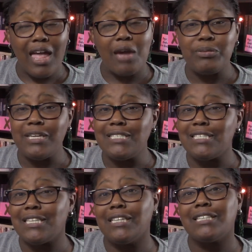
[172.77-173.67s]
I place
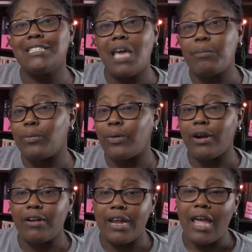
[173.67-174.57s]
this in
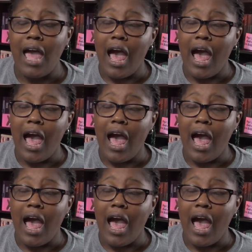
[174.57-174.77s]
contemporary.